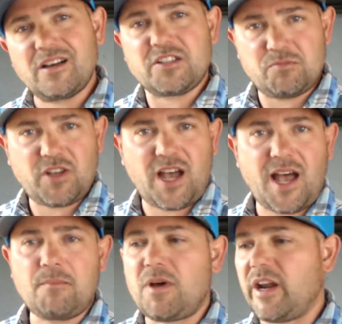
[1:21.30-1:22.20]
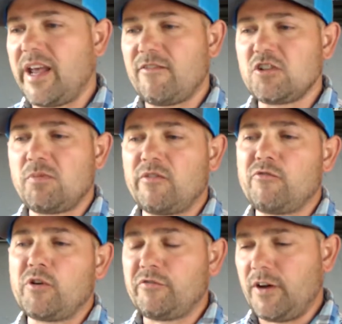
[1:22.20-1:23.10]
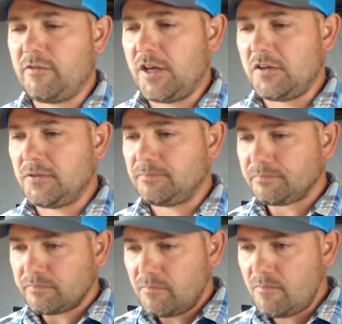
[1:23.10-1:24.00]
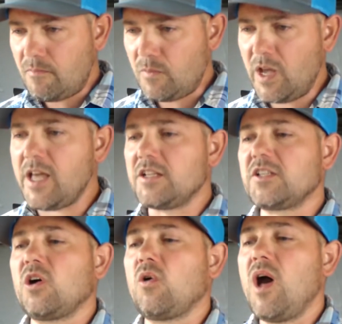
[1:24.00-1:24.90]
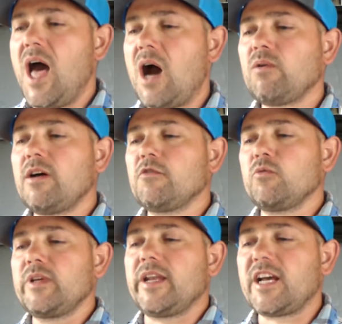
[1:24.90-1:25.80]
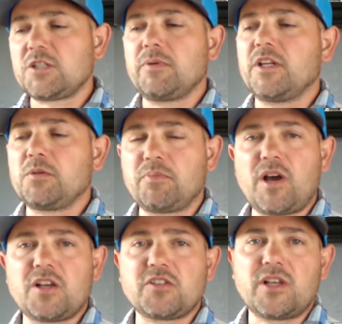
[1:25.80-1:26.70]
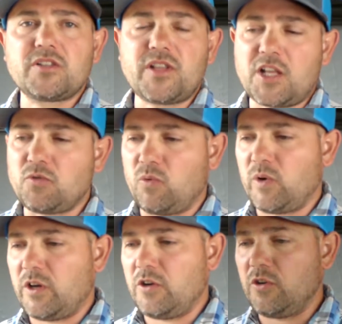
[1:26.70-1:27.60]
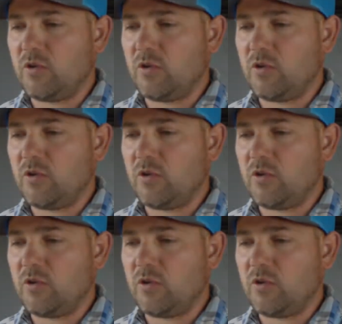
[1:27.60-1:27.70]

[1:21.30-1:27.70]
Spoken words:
some time, on average about 45 days. And so, however we can expedite the process, that's what we're going to